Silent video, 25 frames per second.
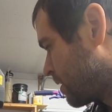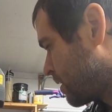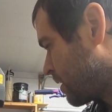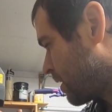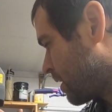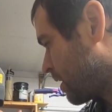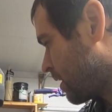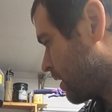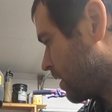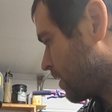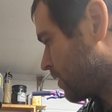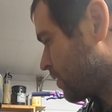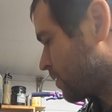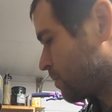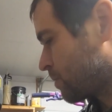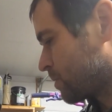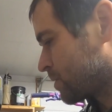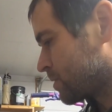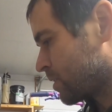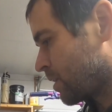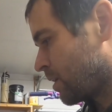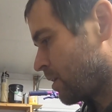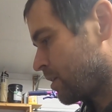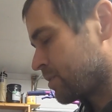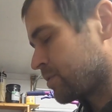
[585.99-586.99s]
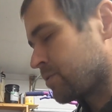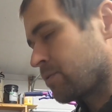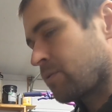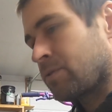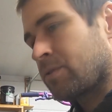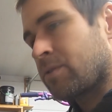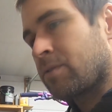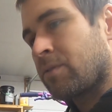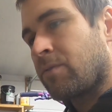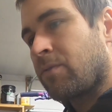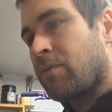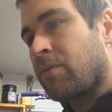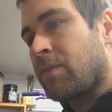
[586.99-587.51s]
there was all
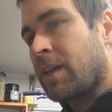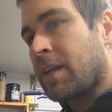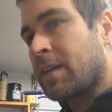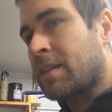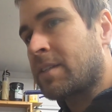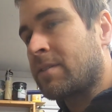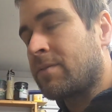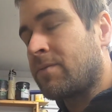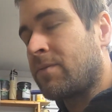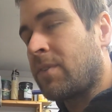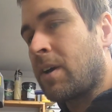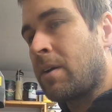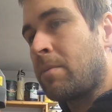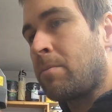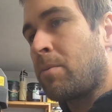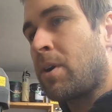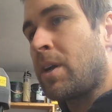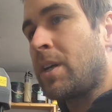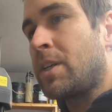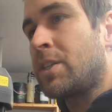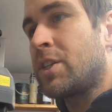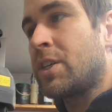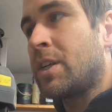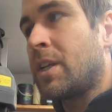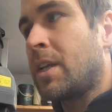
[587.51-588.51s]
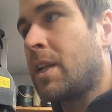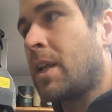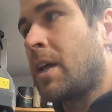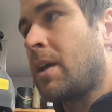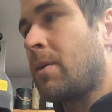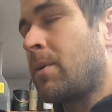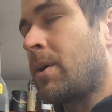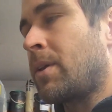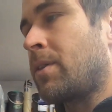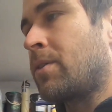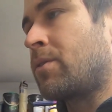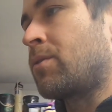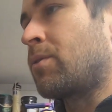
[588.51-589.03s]
sorts of flex and vibration, and I
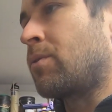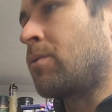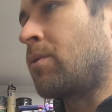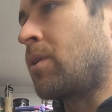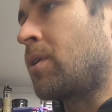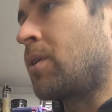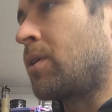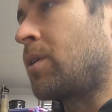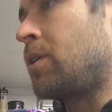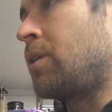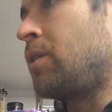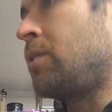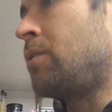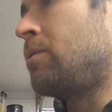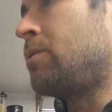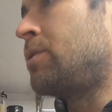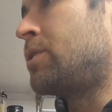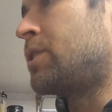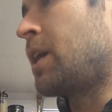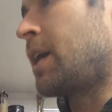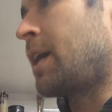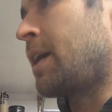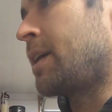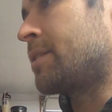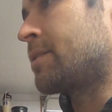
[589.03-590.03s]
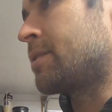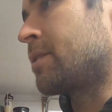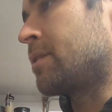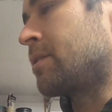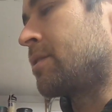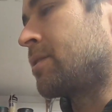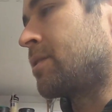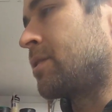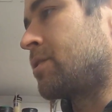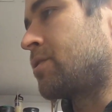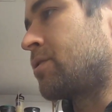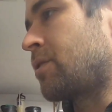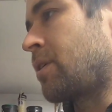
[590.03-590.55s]
went through a huge hassle
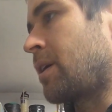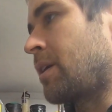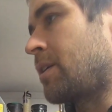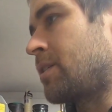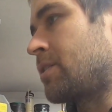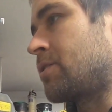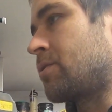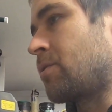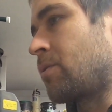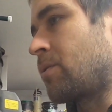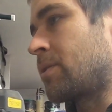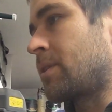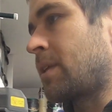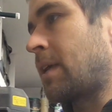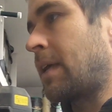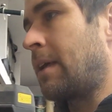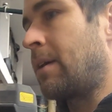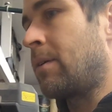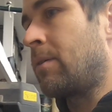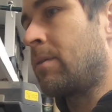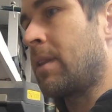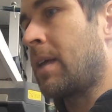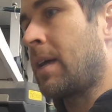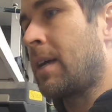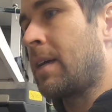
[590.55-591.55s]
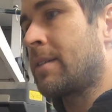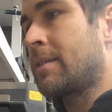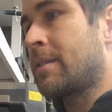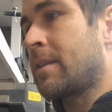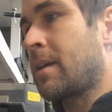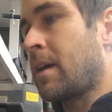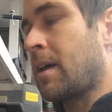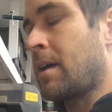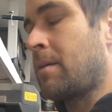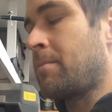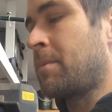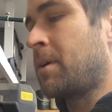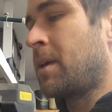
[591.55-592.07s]
to try to sort that out last
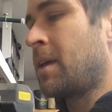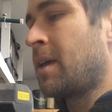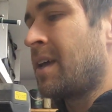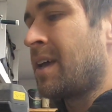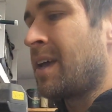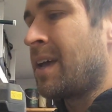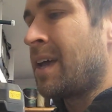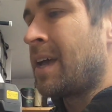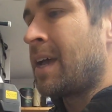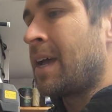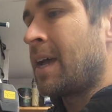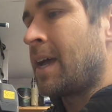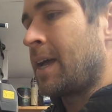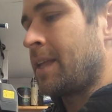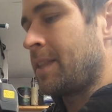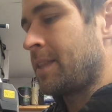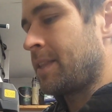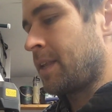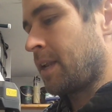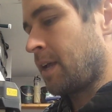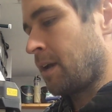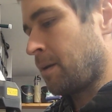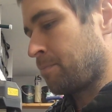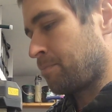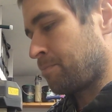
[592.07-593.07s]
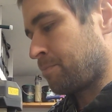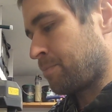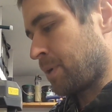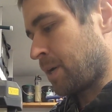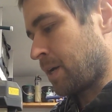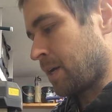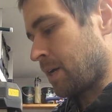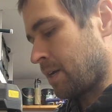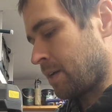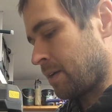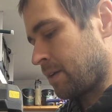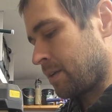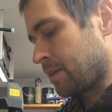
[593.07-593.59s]
time. Ended up
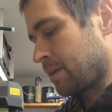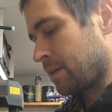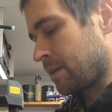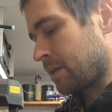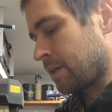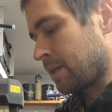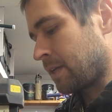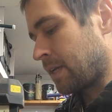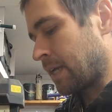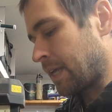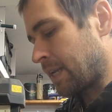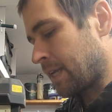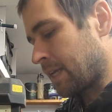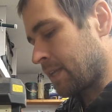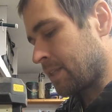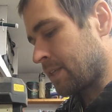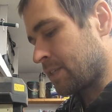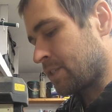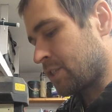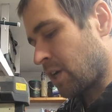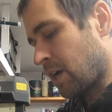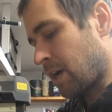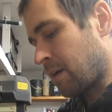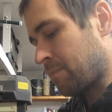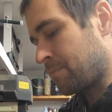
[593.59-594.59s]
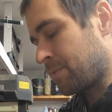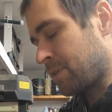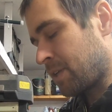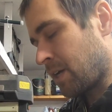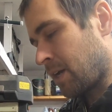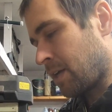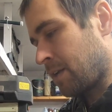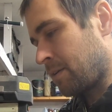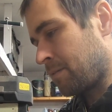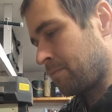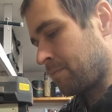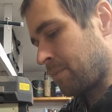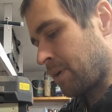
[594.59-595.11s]
getting the job
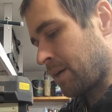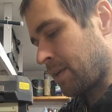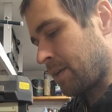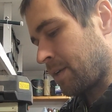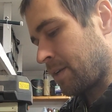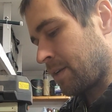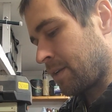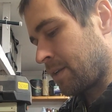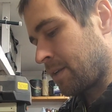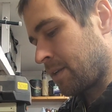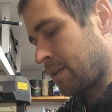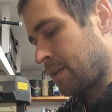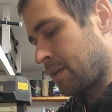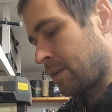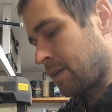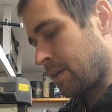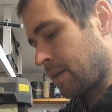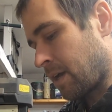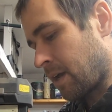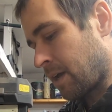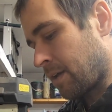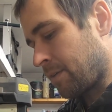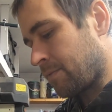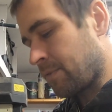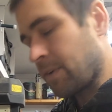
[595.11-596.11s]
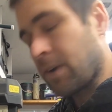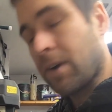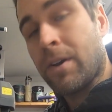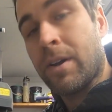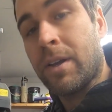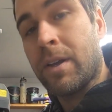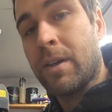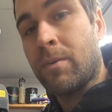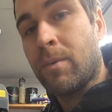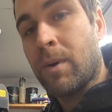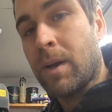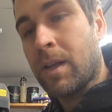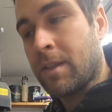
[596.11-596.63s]
done, but not
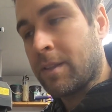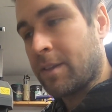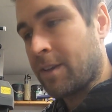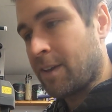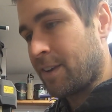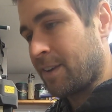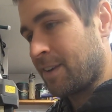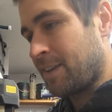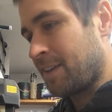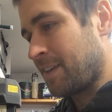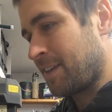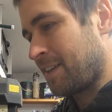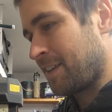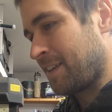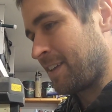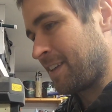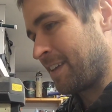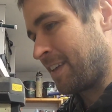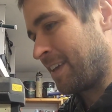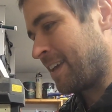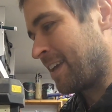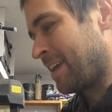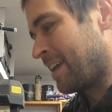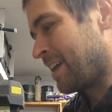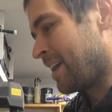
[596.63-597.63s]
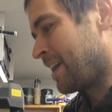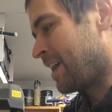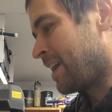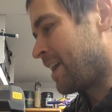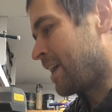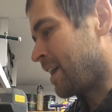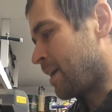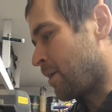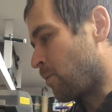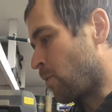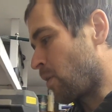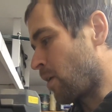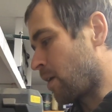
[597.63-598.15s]
very well done.
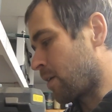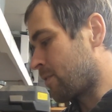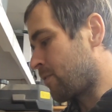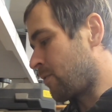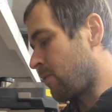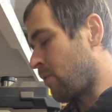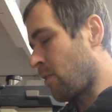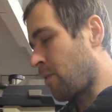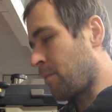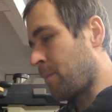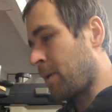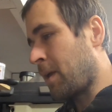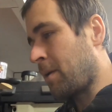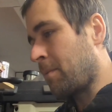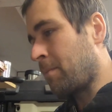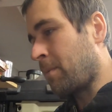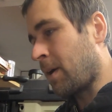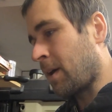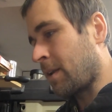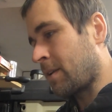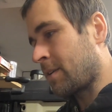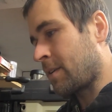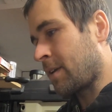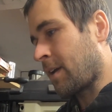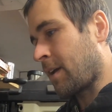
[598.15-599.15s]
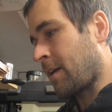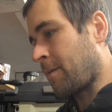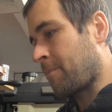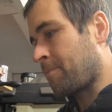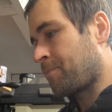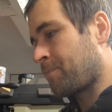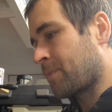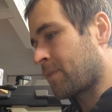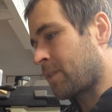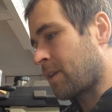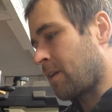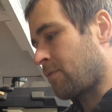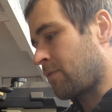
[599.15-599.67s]
It worked for me, but
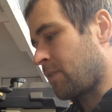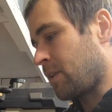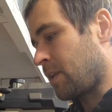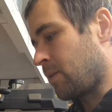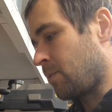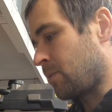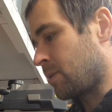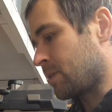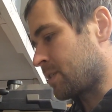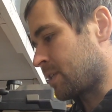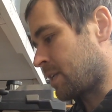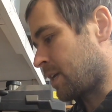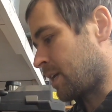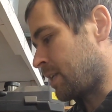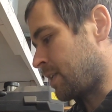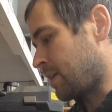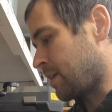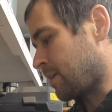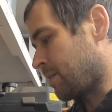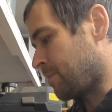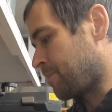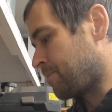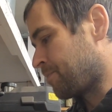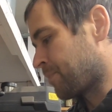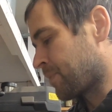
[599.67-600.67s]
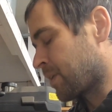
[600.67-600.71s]
definitely wasn't ideal.